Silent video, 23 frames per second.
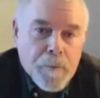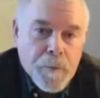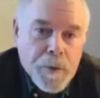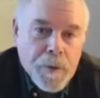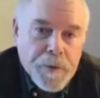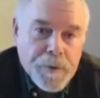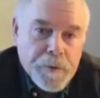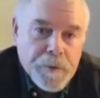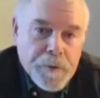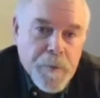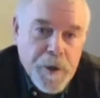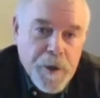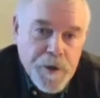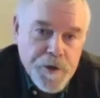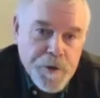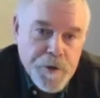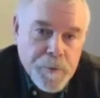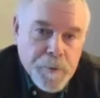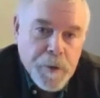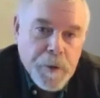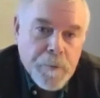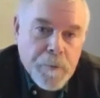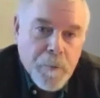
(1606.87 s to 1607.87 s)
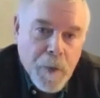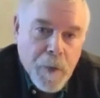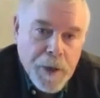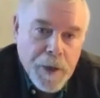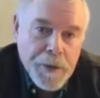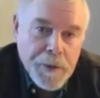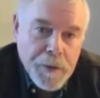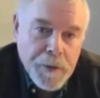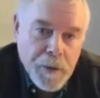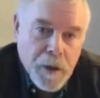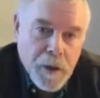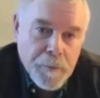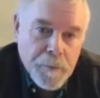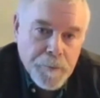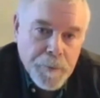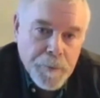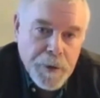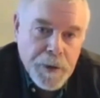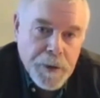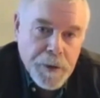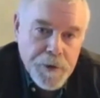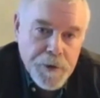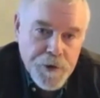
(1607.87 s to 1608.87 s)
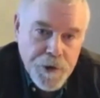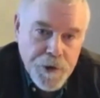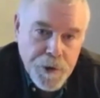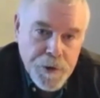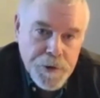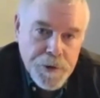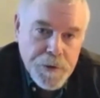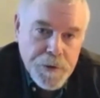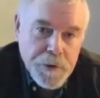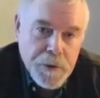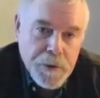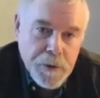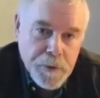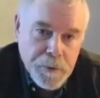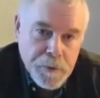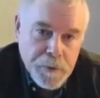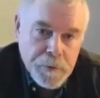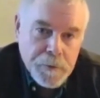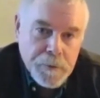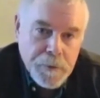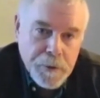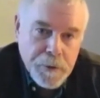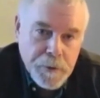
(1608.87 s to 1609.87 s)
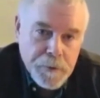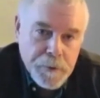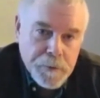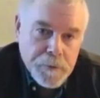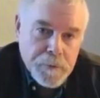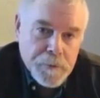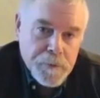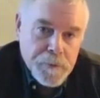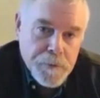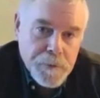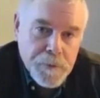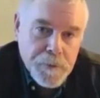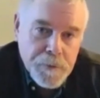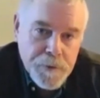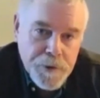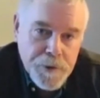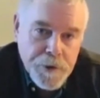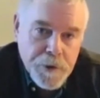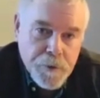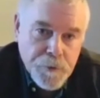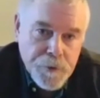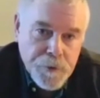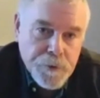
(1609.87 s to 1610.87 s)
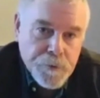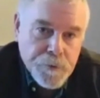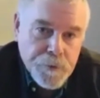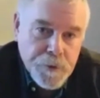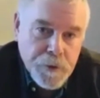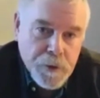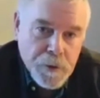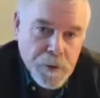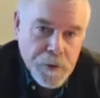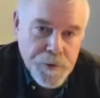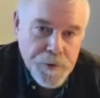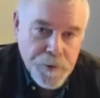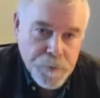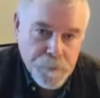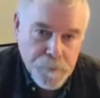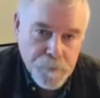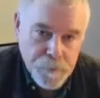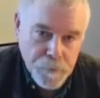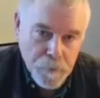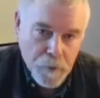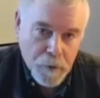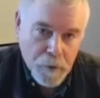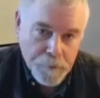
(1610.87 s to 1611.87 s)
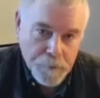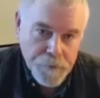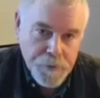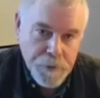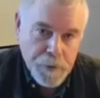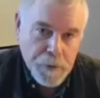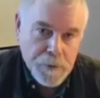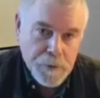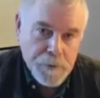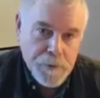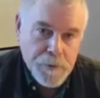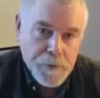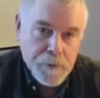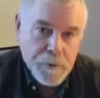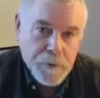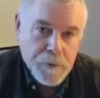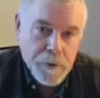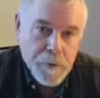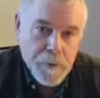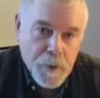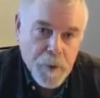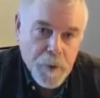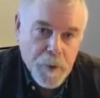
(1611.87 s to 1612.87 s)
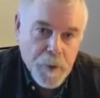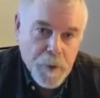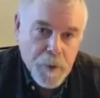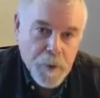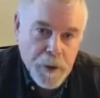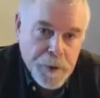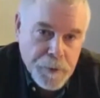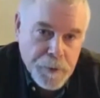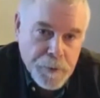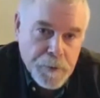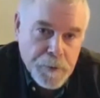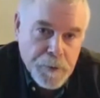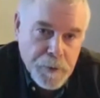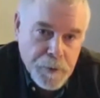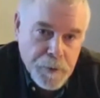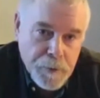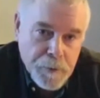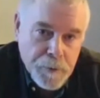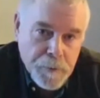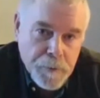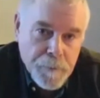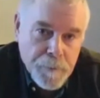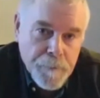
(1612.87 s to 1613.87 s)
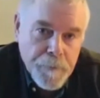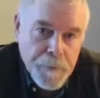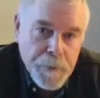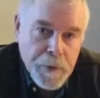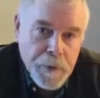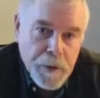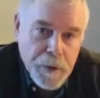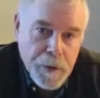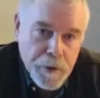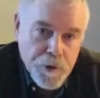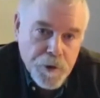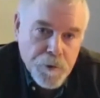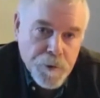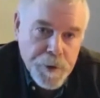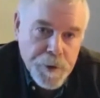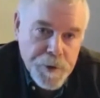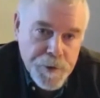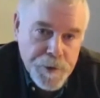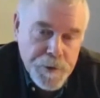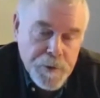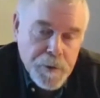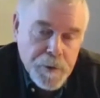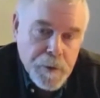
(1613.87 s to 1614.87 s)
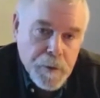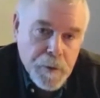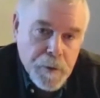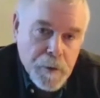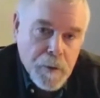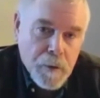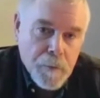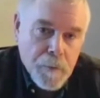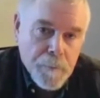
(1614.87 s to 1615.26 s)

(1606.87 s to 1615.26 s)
But the measurement might not be just in CO2 tons of offsets. They might be in increased